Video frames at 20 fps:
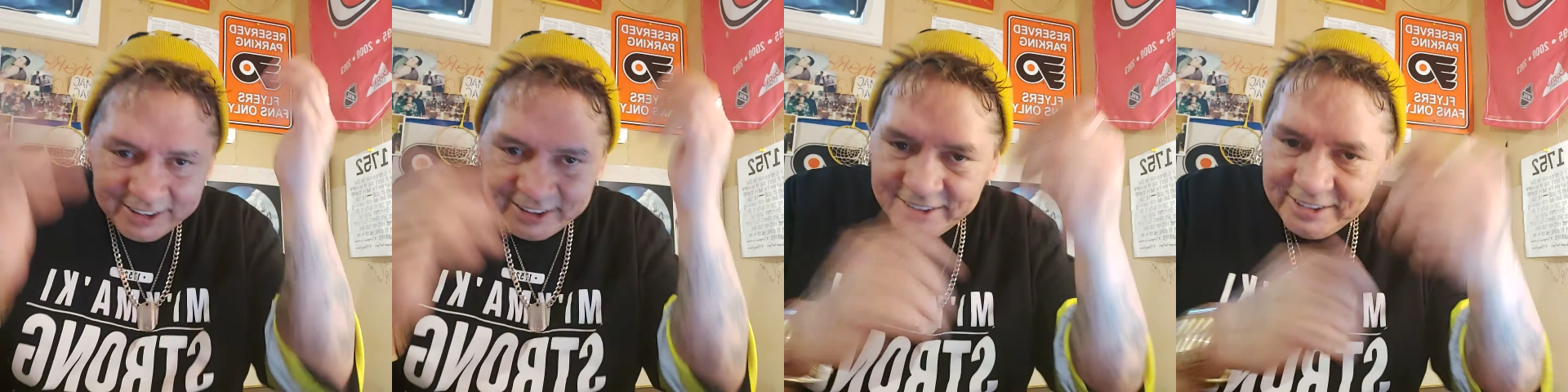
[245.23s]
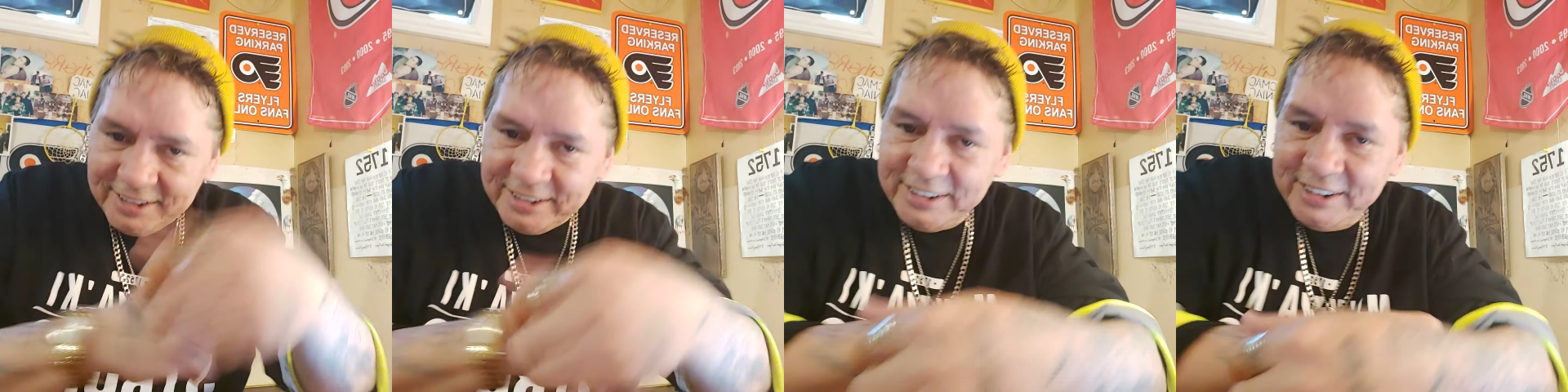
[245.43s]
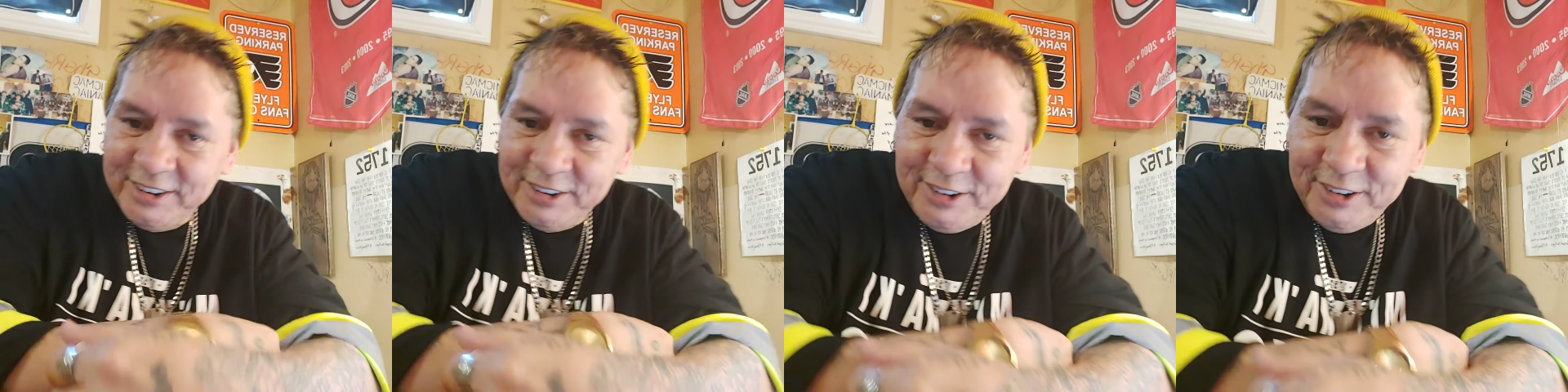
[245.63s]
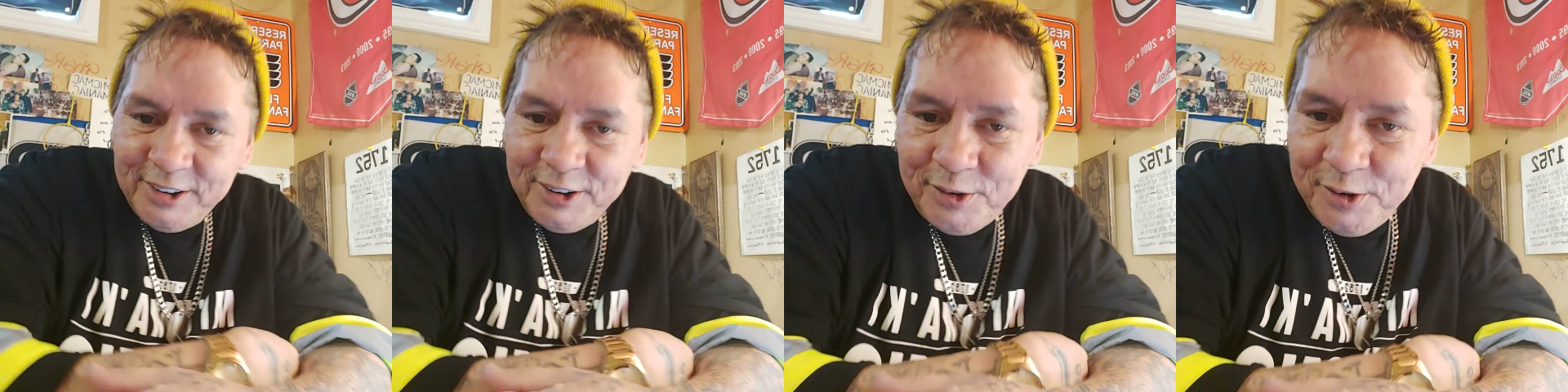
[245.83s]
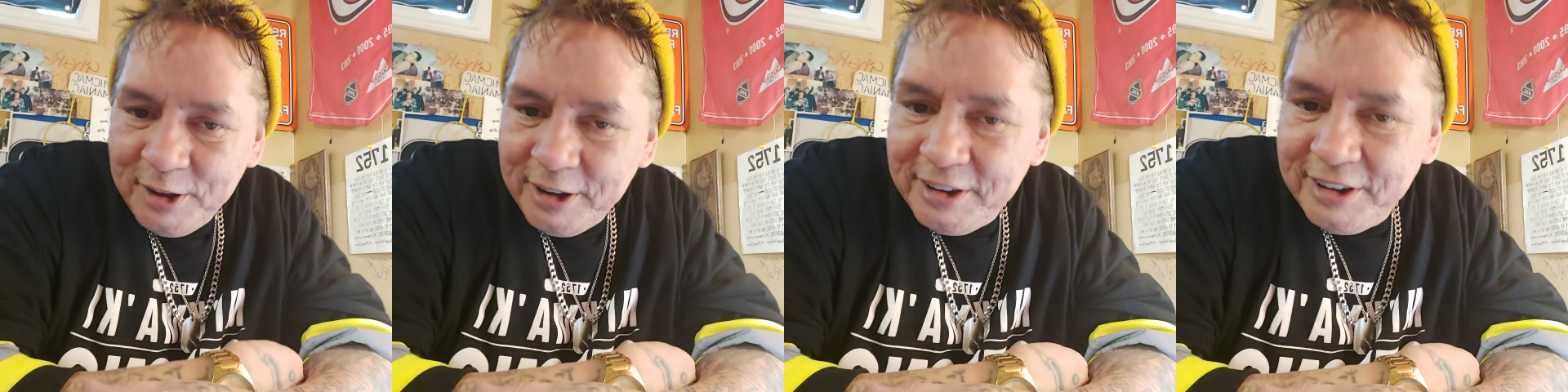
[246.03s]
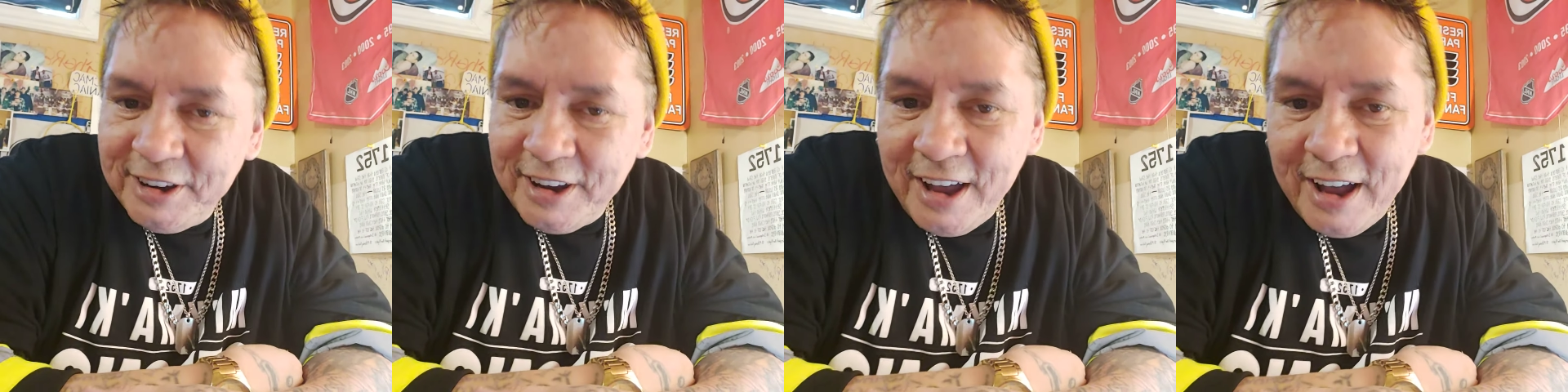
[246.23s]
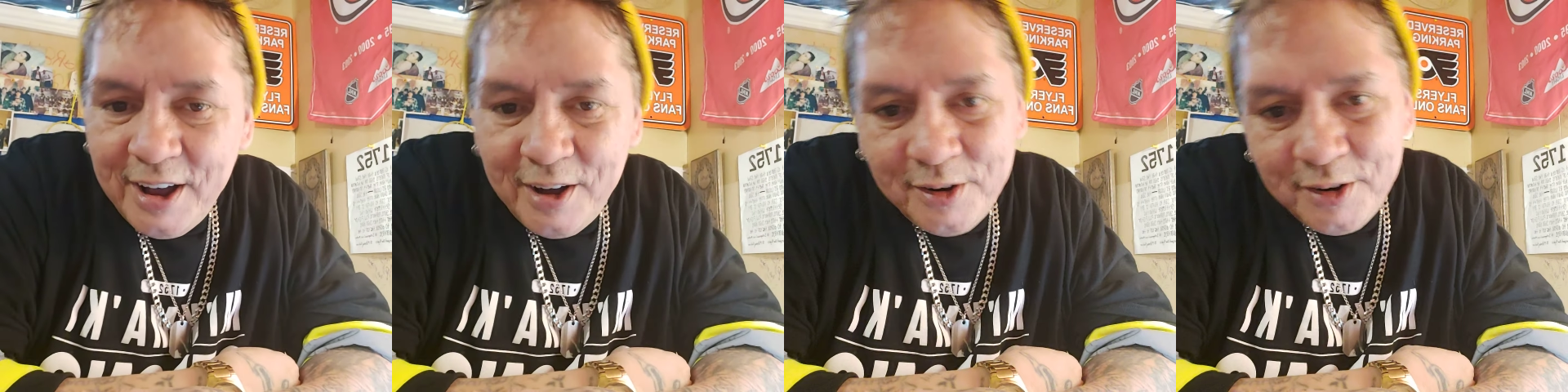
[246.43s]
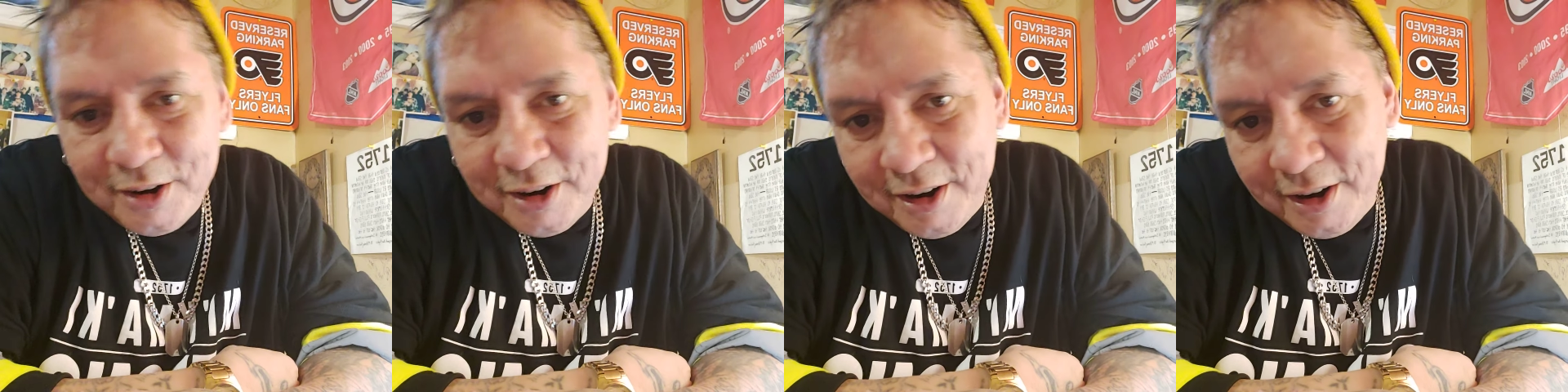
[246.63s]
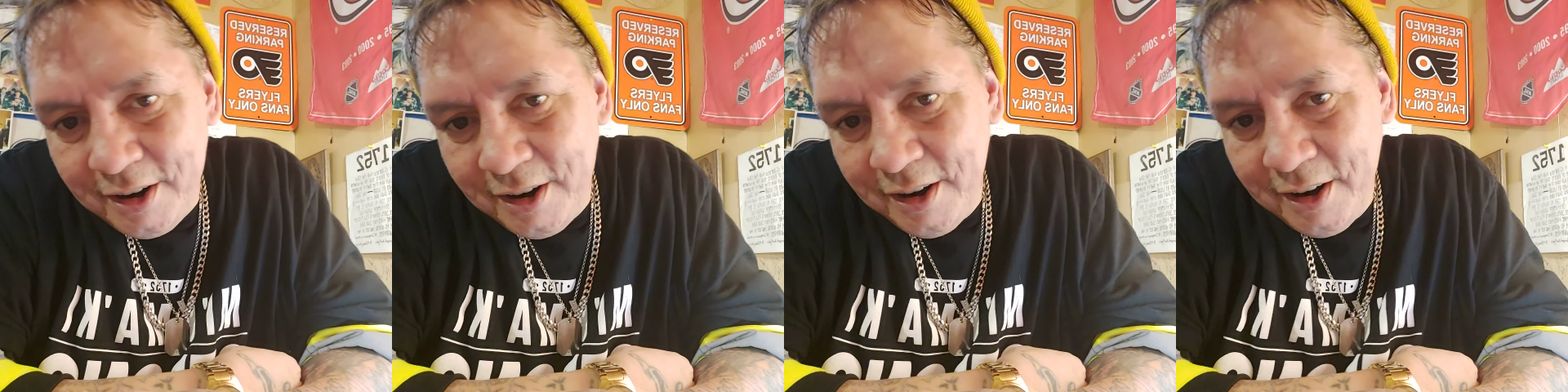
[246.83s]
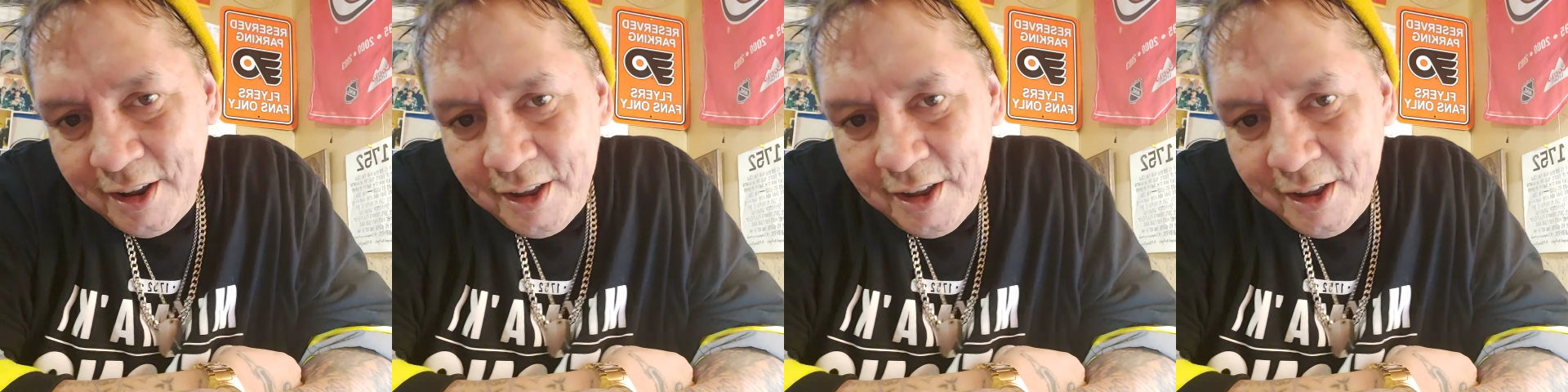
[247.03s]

Just took a quick shower.